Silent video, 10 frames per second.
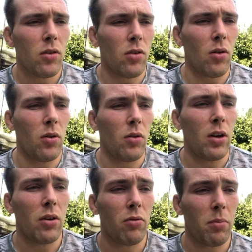So you
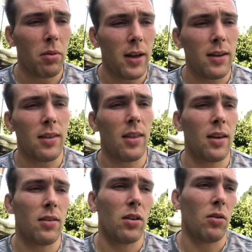need to replace the
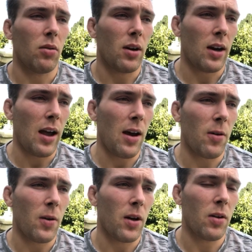things that you cut
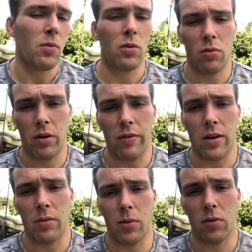out with green
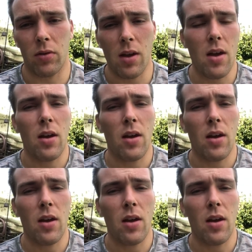vegetables.